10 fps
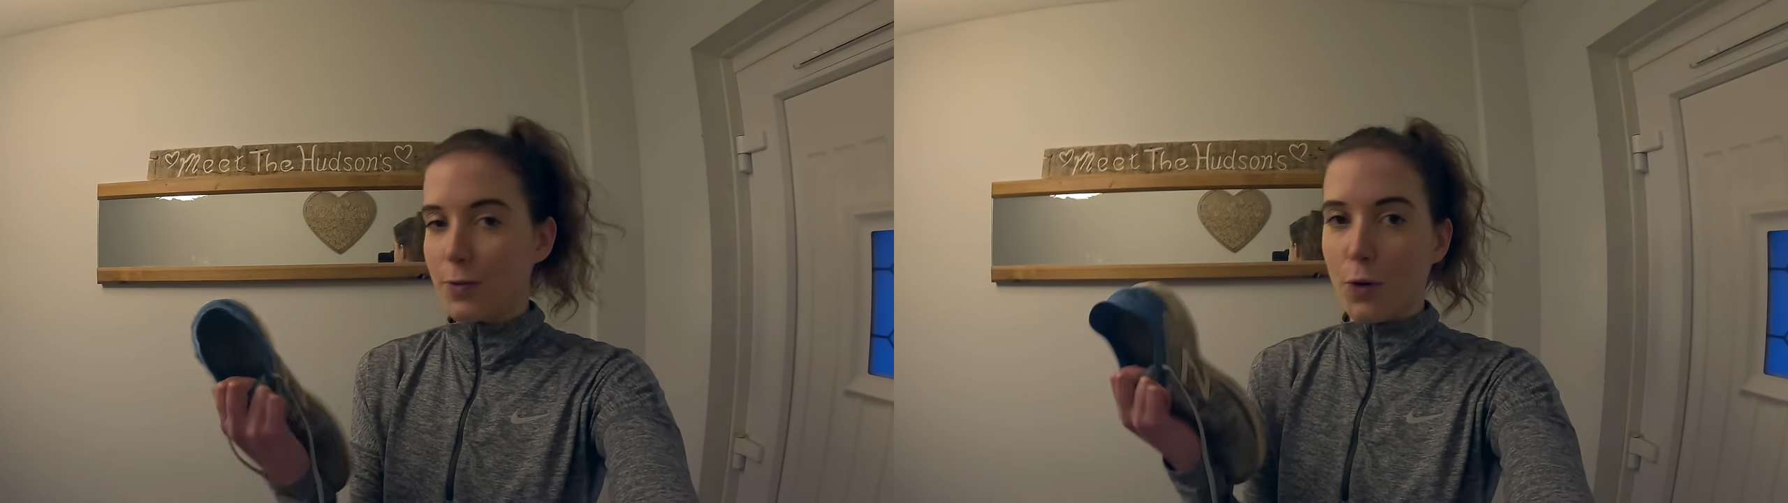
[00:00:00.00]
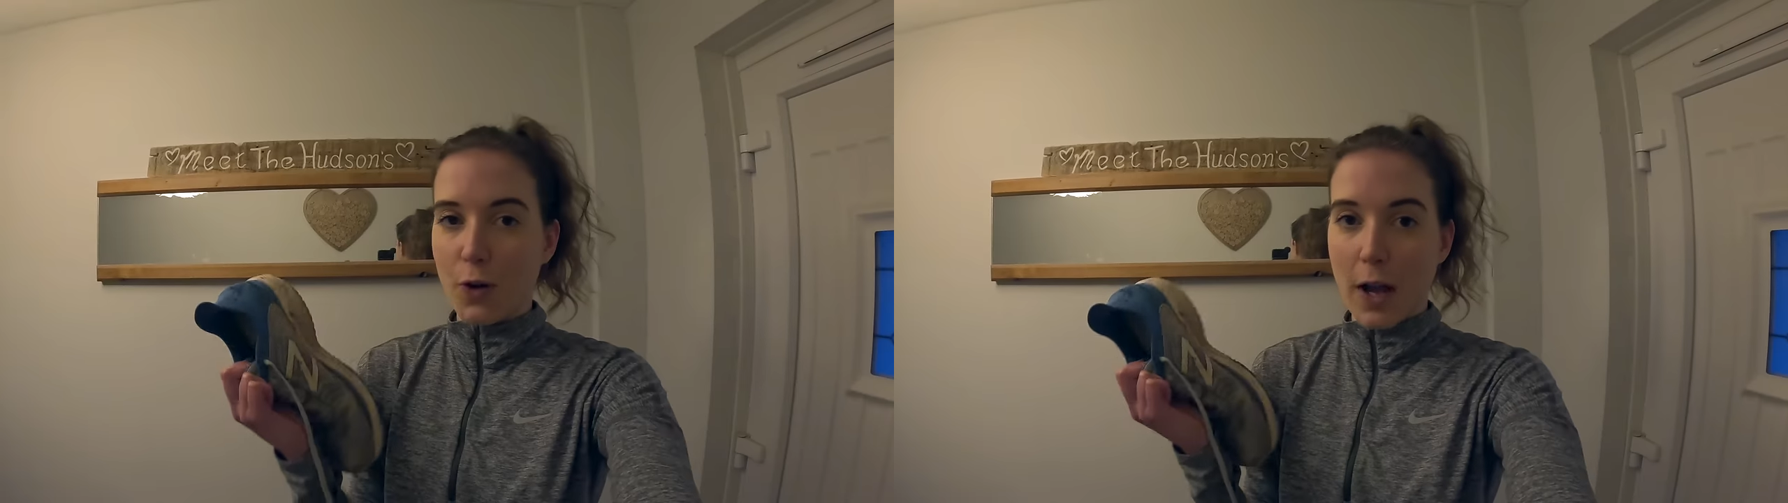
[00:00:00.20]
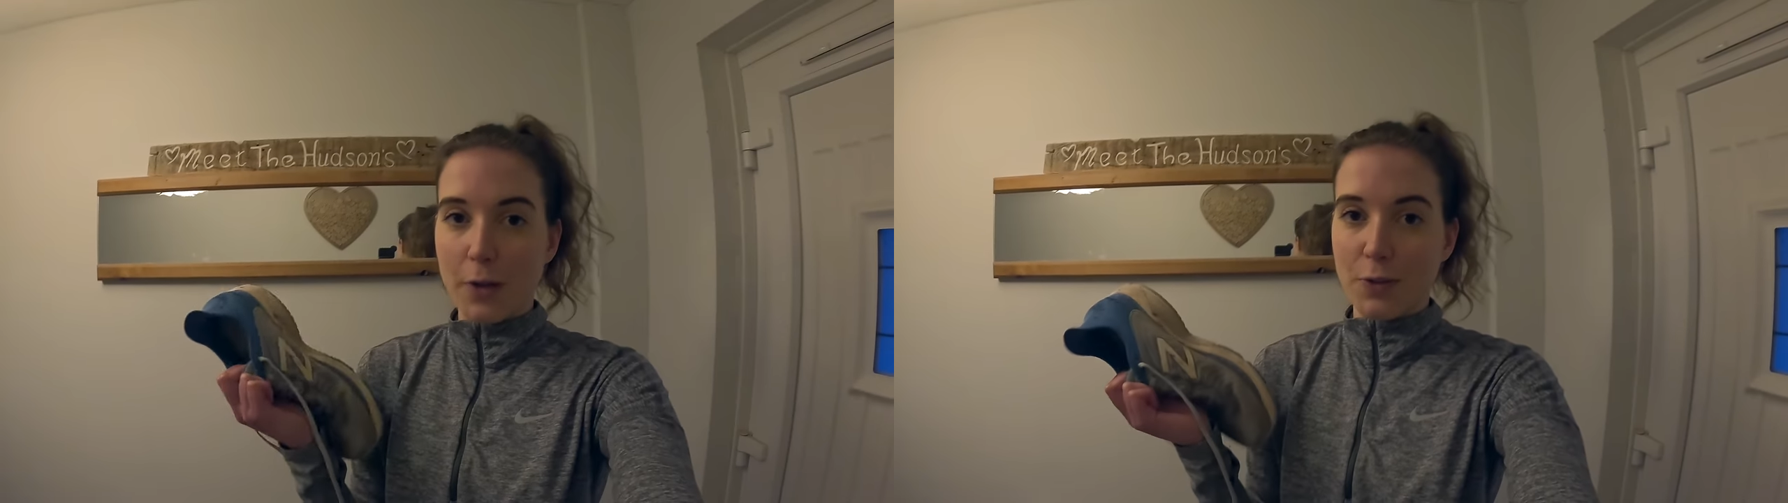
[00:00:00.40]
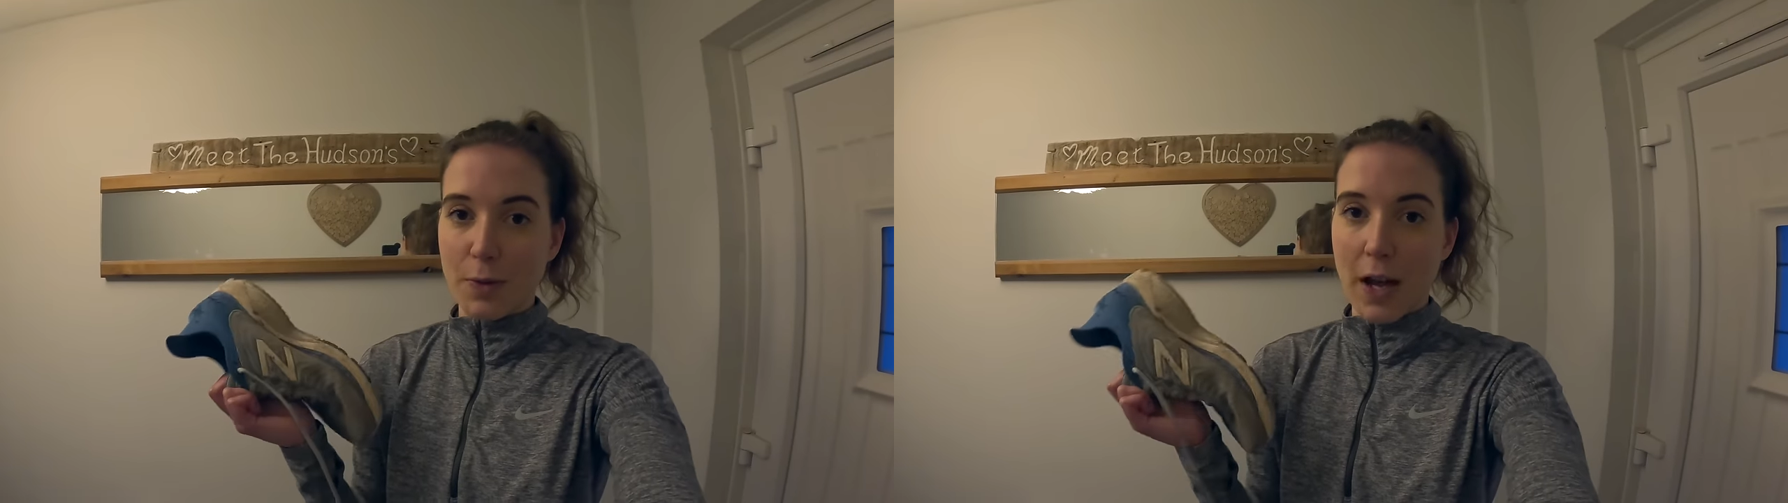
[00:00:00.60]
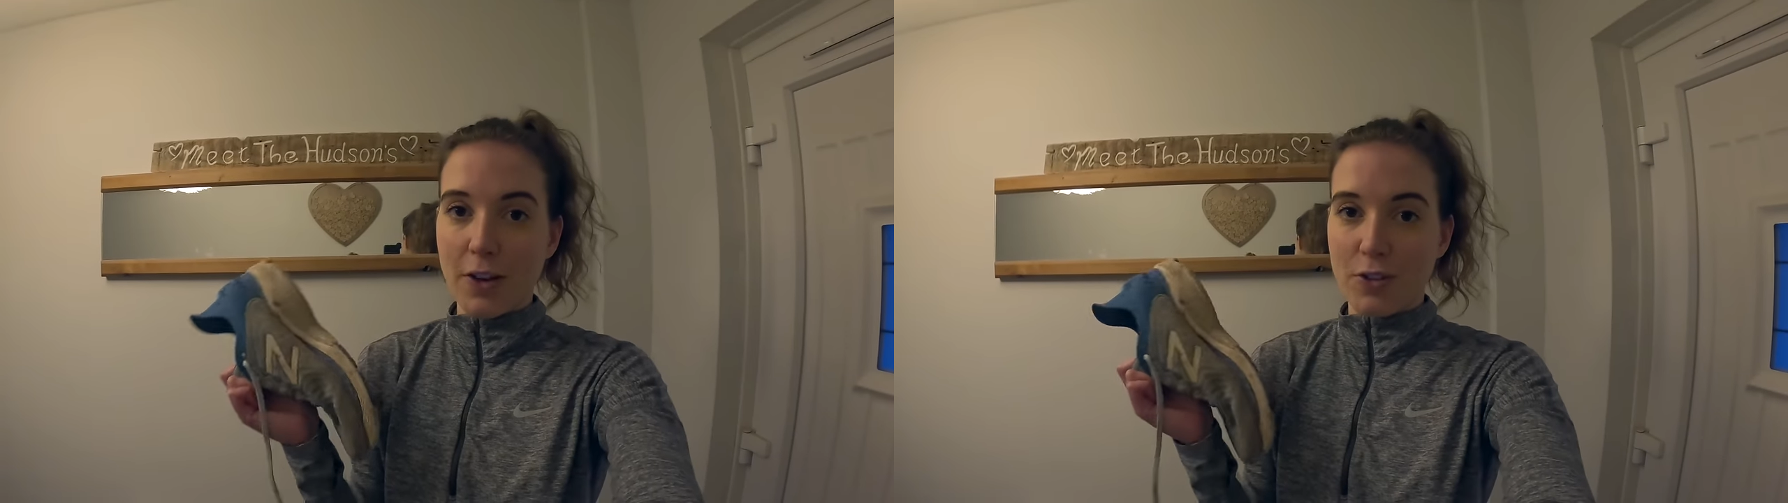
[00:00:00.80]
fork out
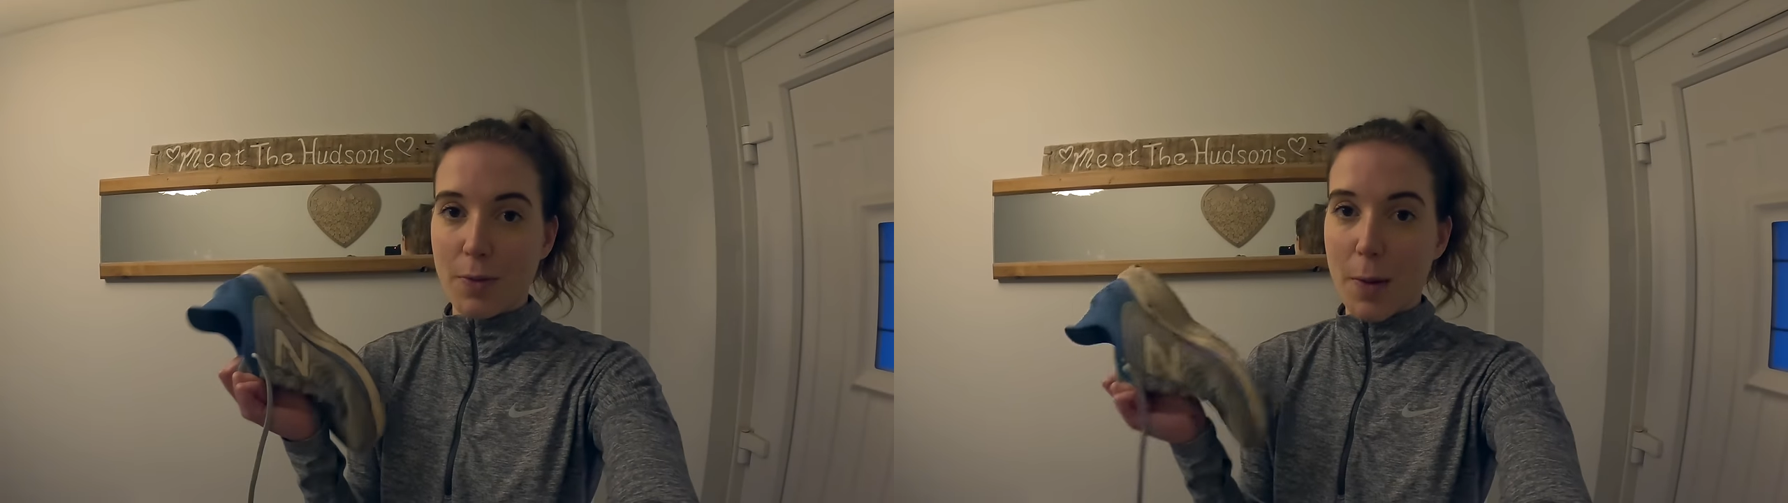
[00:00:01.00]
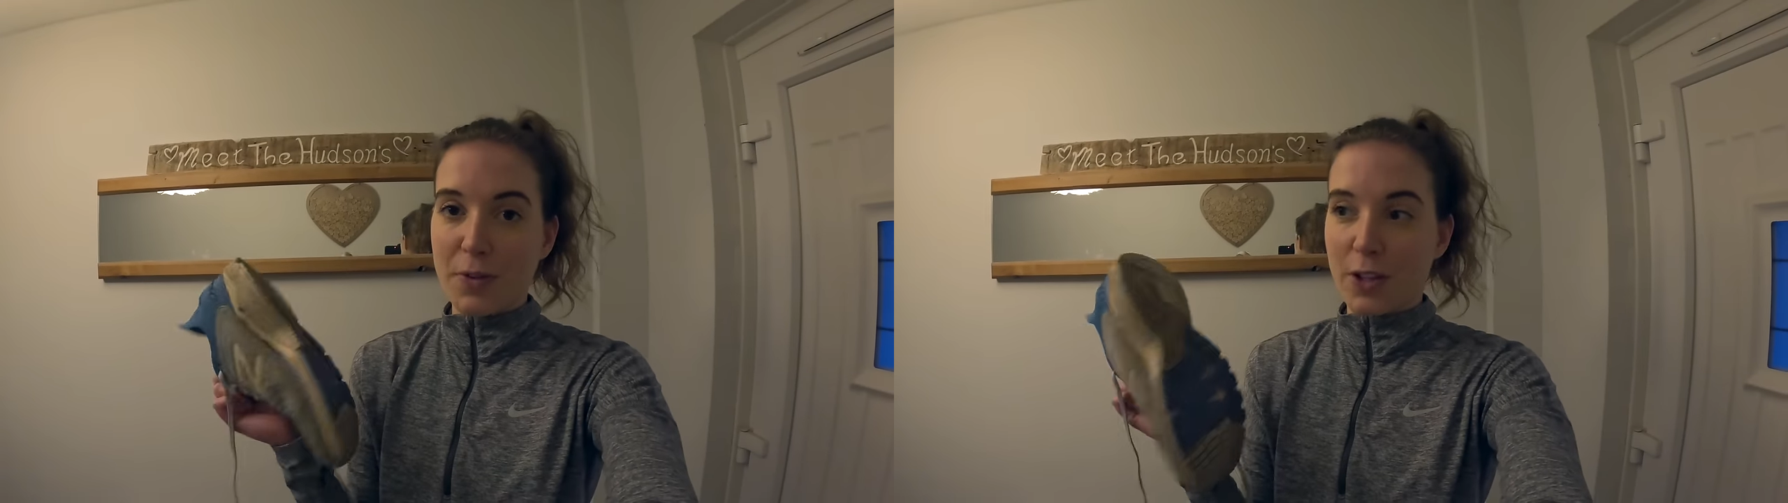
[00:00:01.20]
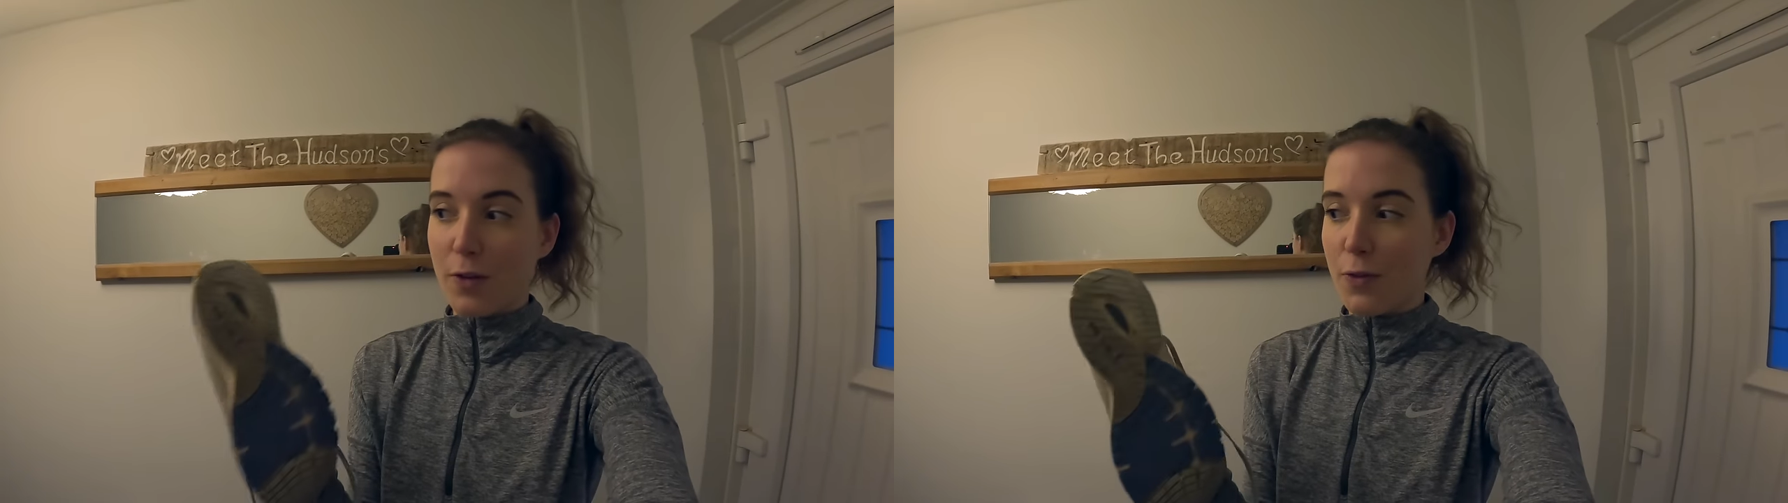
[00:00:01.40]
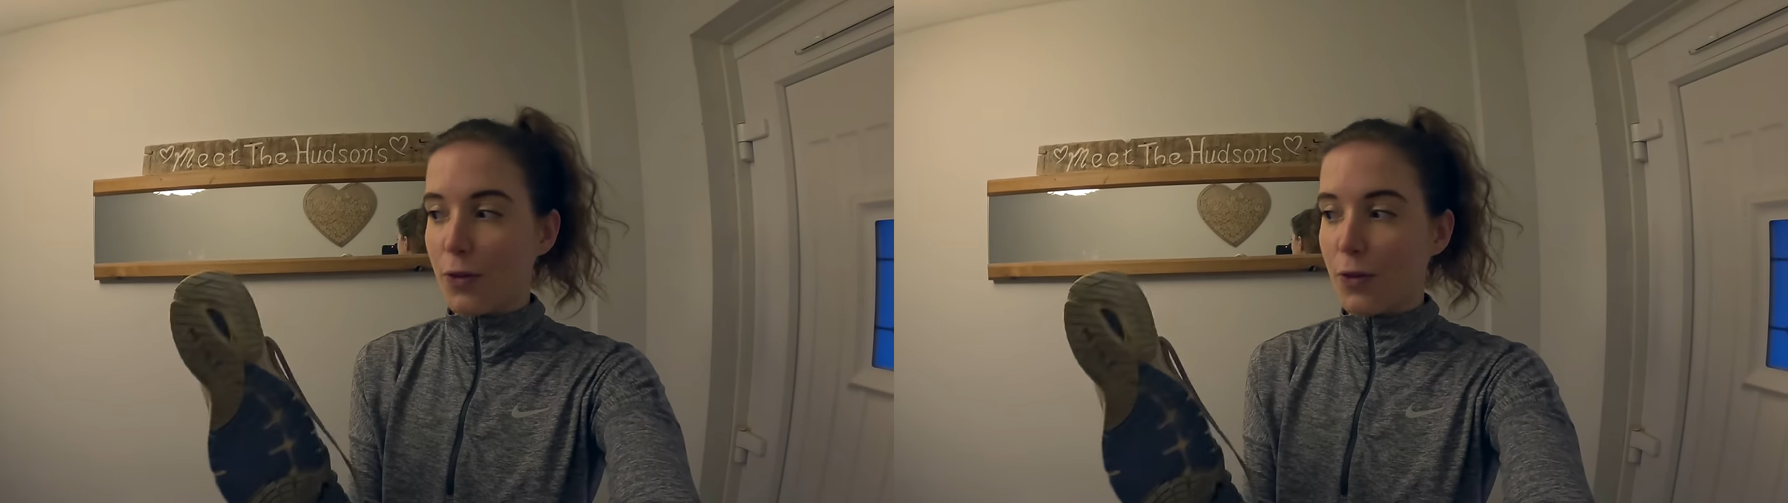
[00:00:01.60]
some cash and buy myself